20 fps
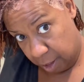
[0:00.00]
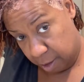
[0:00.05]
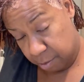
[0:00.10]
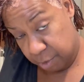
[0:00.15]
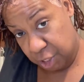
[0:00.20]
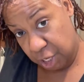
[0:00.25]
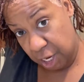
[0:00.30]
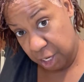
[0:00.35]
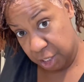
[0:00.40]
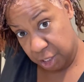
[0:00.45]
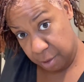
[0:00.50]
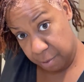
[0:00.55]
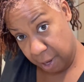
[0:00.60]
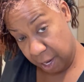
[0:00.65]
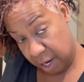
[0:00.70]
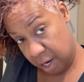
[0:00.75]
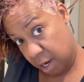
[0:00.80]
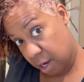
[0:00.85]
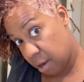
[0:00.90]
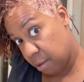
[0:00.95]
change the
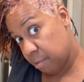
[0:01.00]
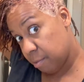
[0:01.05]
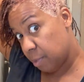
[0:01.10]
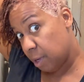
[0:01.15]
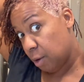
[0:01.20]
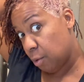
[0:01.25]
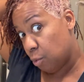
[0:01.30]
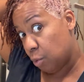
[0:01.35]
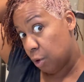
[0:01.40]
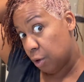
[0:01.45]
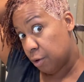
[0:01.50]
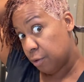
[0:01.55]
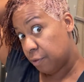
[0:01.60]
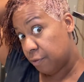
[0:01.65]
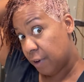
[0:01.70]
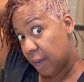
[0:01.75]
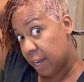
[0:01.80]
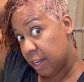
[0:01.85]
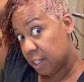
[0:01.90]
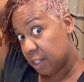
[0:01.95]
makeup. It will
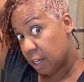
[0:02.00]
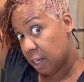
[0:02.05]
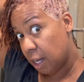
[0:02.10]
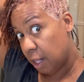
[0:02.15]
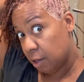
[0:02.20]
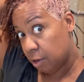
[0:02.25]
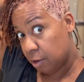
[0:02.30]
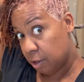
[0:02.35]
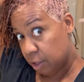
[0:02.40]
fade the color